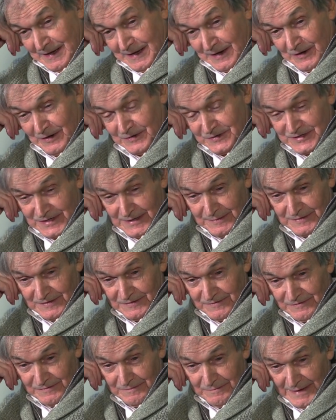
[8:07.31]
concept
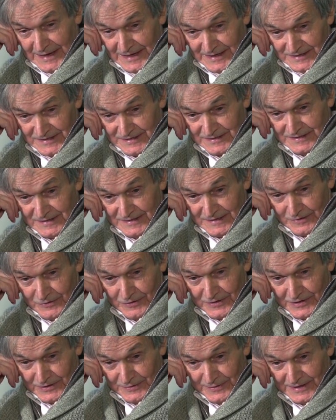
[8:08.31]
of mass,
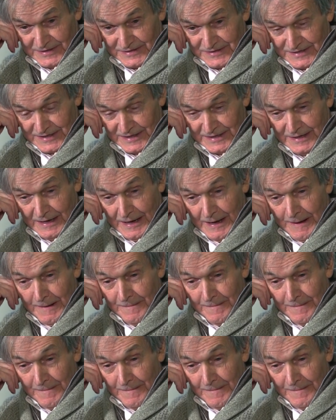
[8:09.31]
according to Einstein,